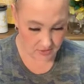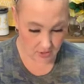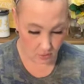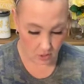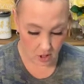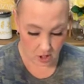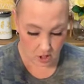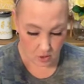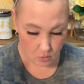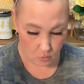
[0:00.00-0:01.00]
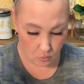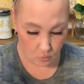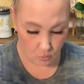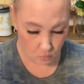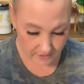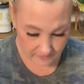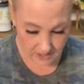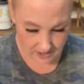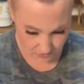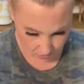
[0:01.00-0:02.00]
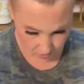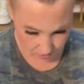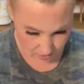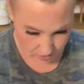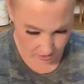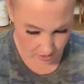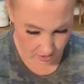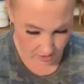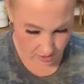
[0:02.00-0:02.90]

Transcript: Okay, so what these are,